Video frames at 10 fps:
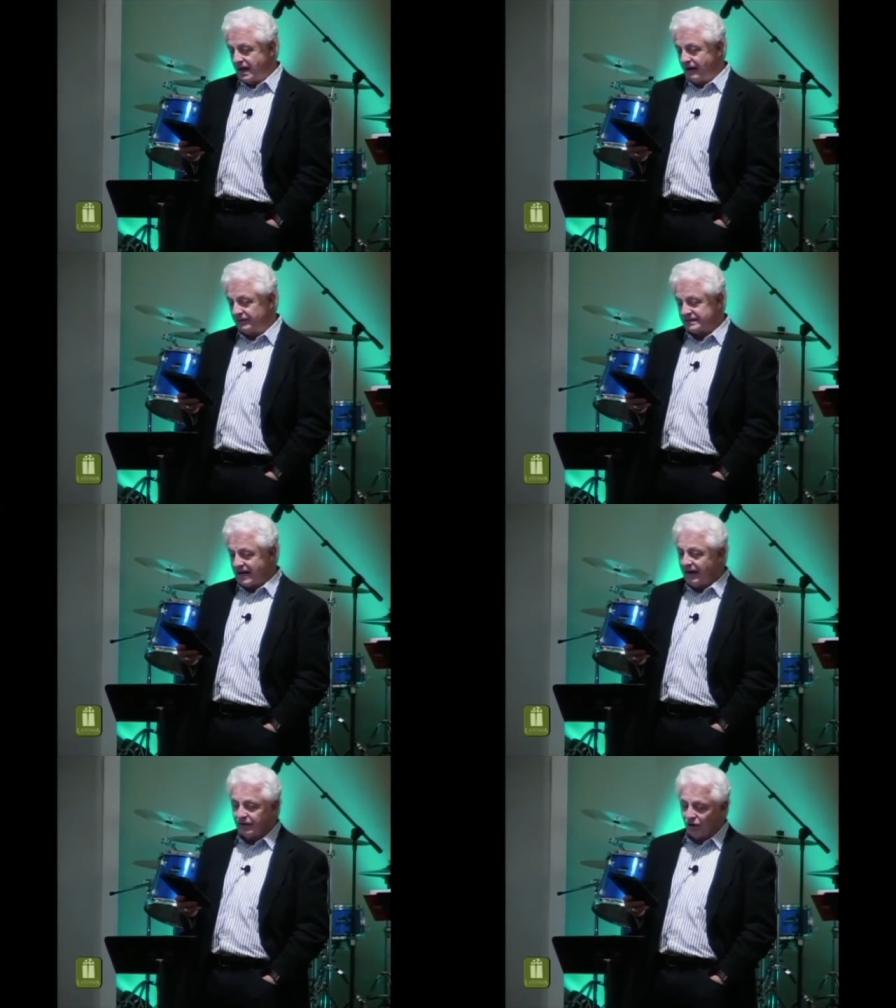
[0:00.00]
I've
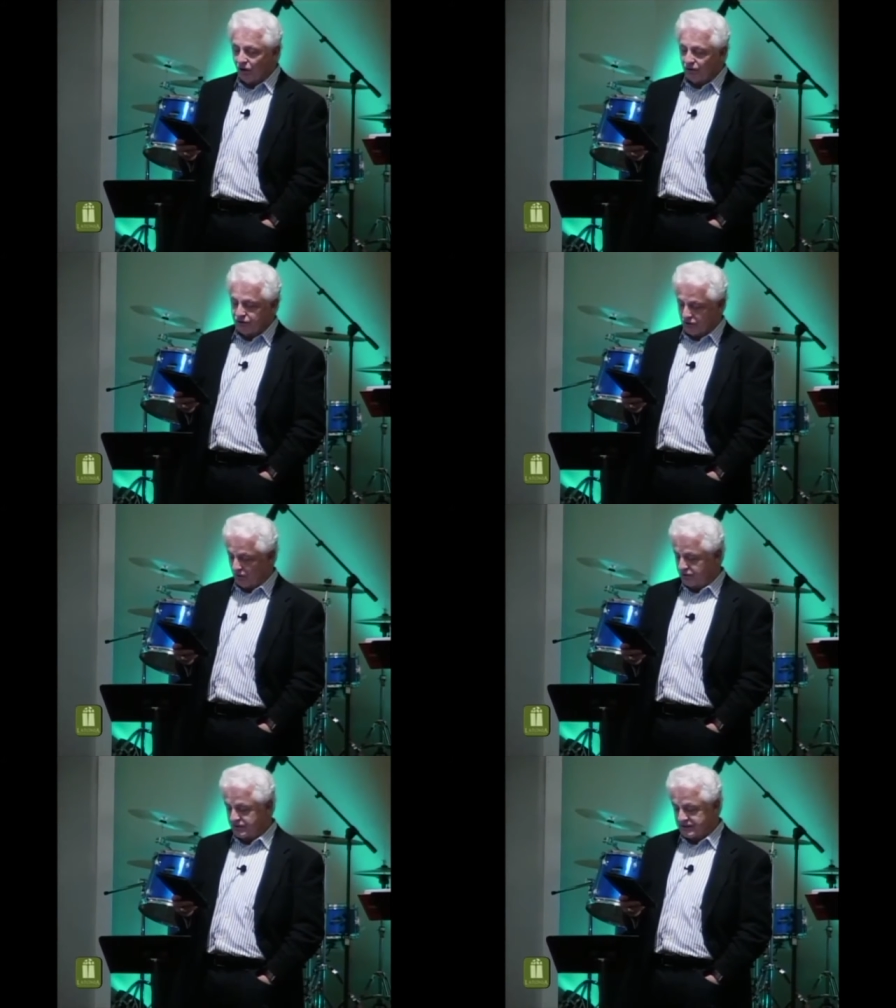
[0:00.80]
decided to go to
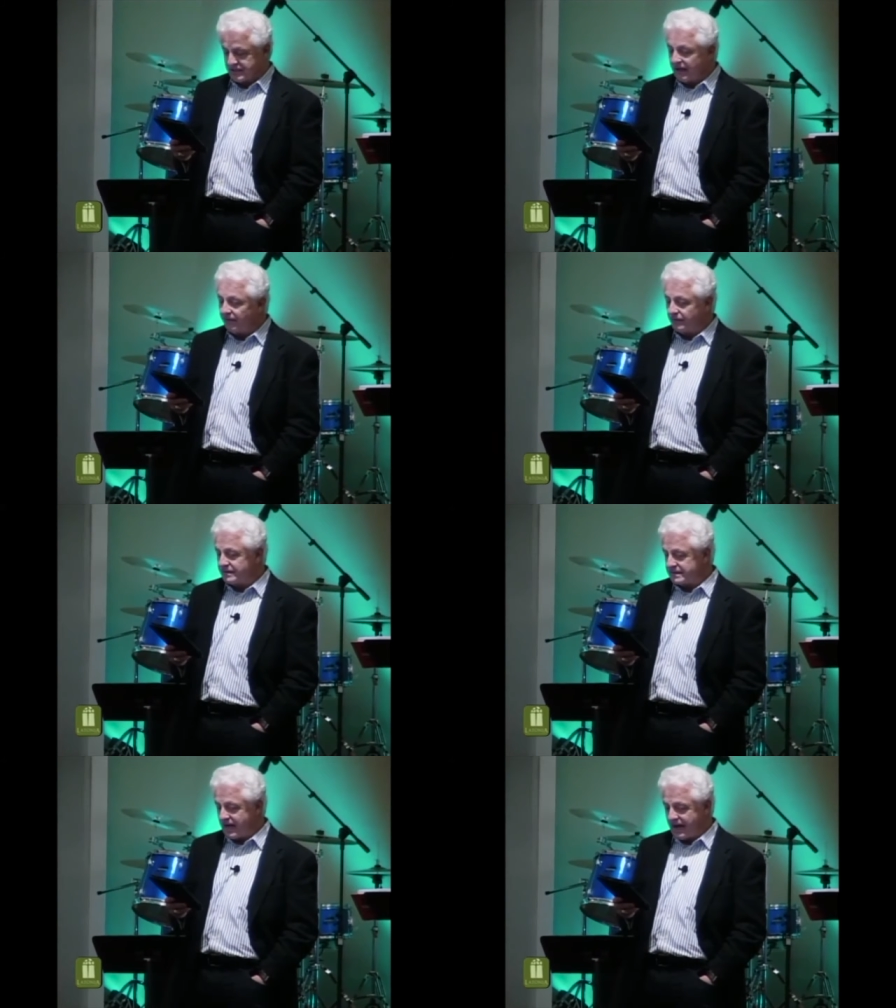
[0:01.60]
church, to sing in the
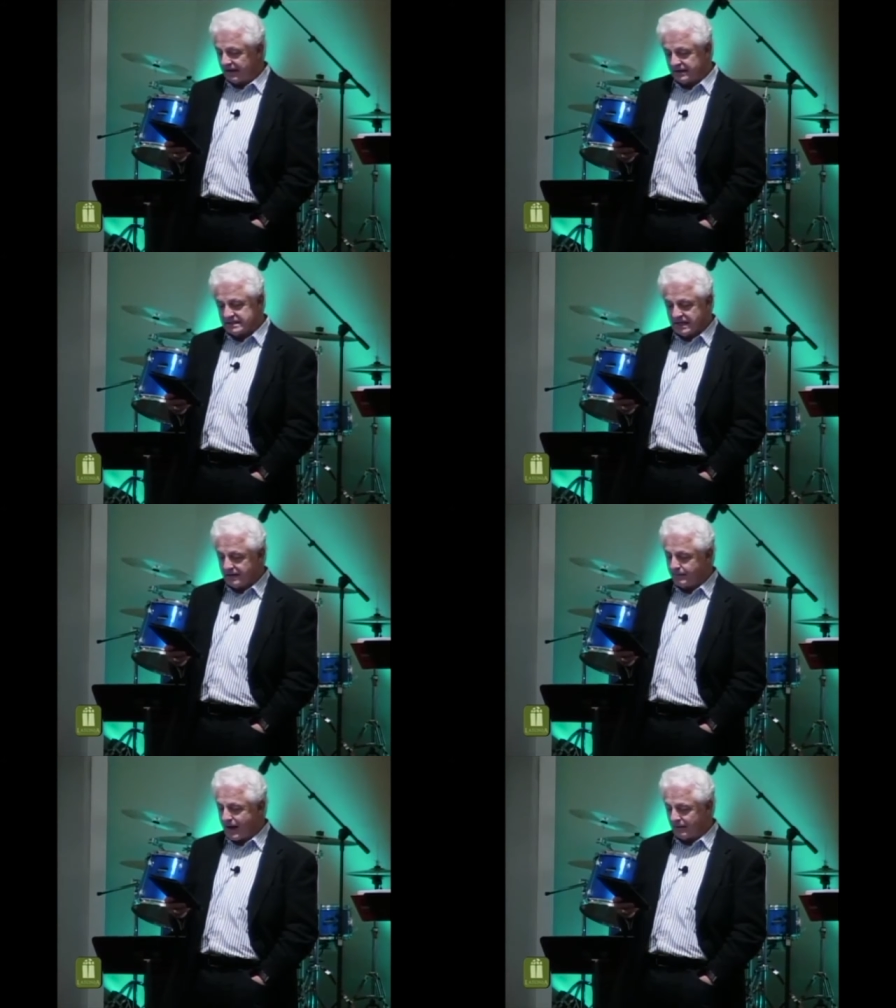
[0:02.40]
Messiah, to
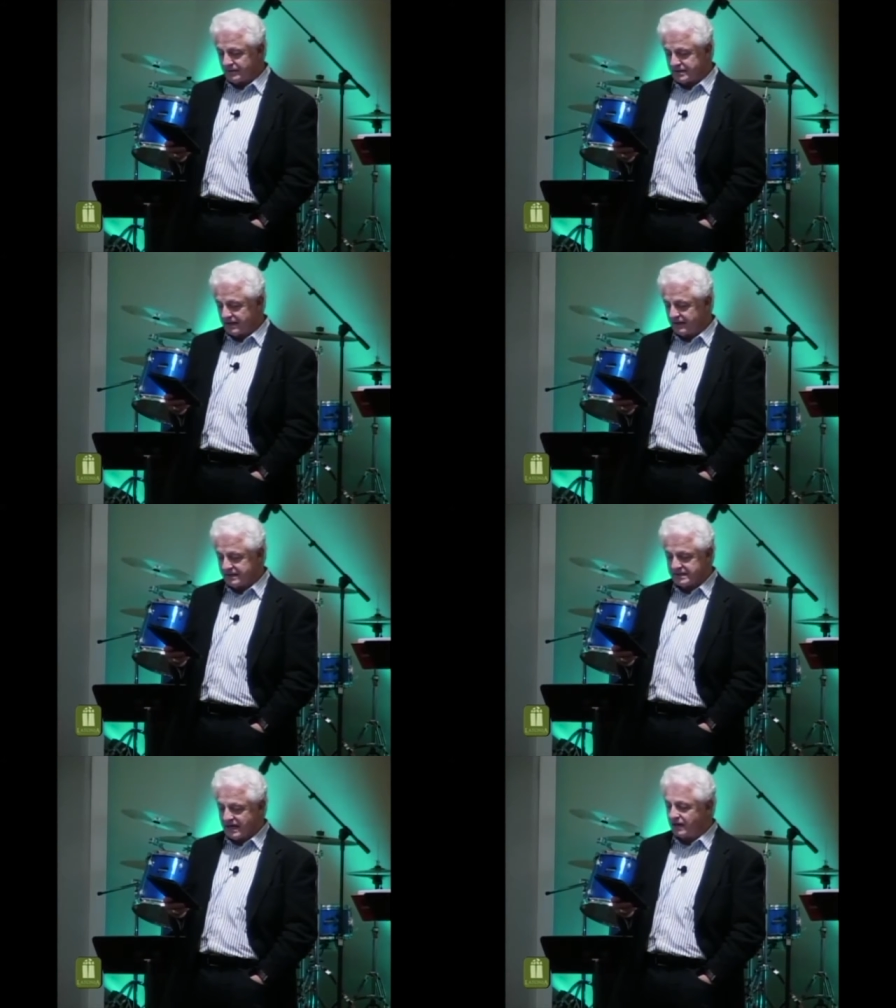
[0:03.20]
attend Bible studies,
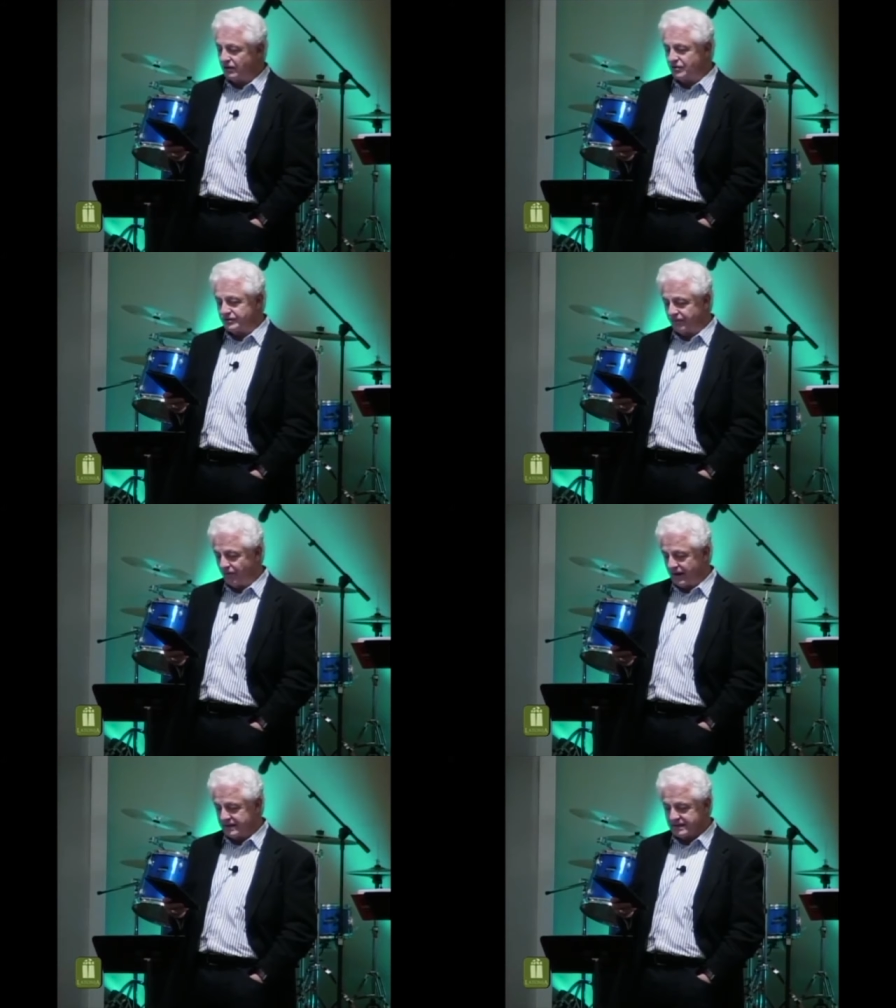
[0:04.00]
stay close to
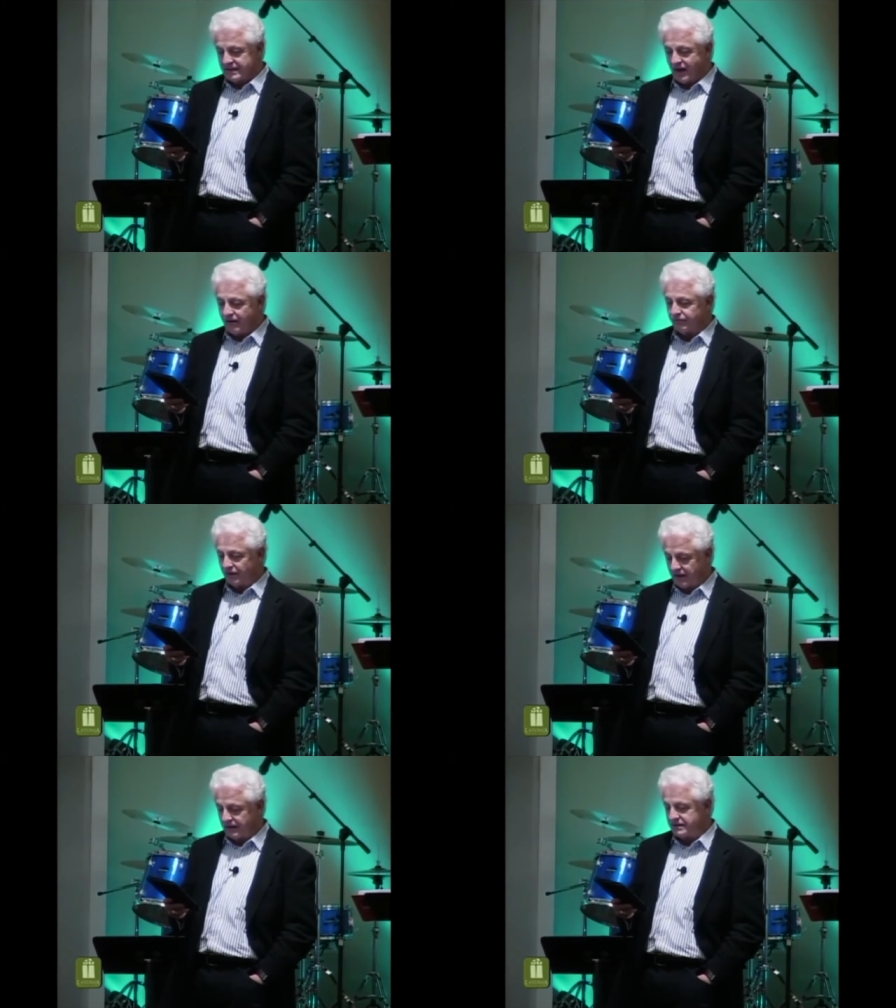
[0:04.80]
friends, and not
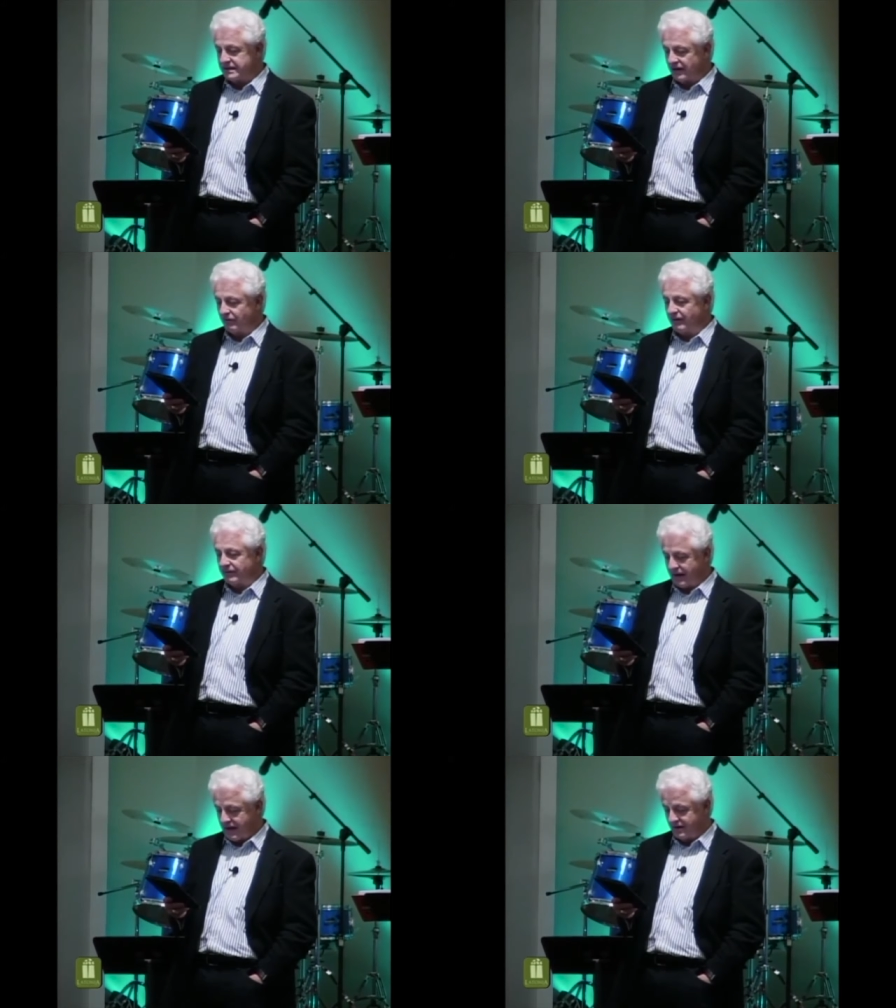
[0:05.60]
forget to decorate
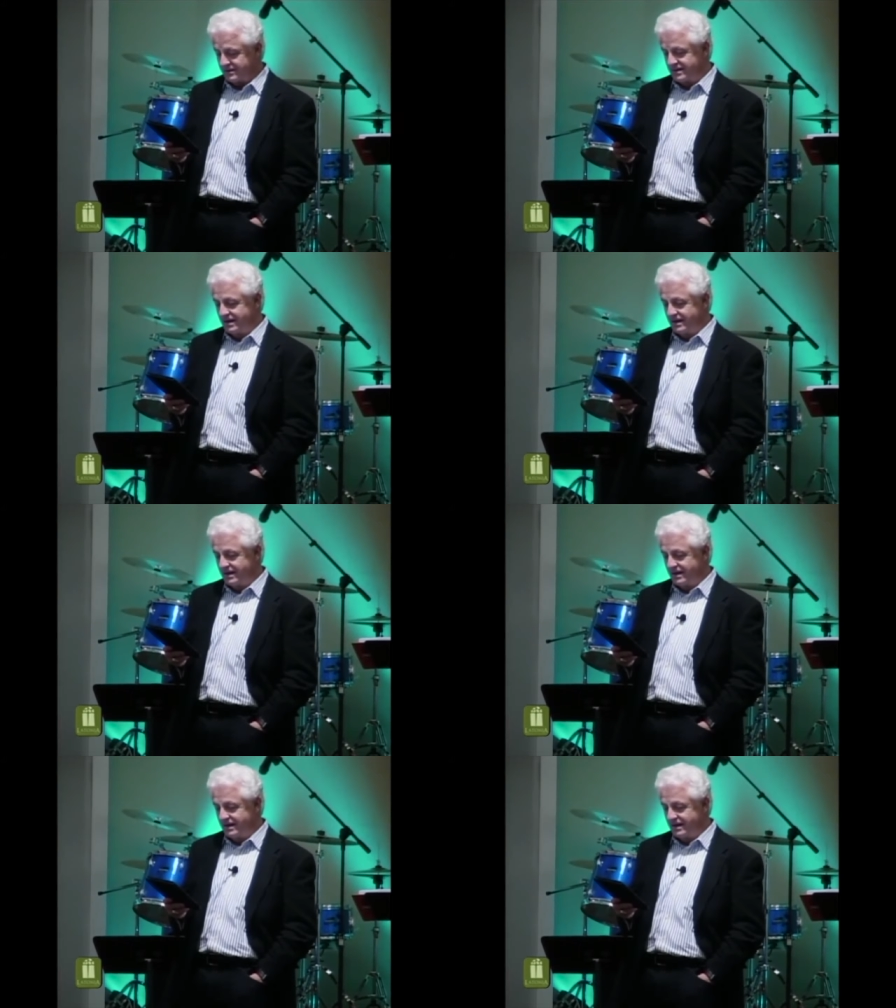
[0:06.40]
the house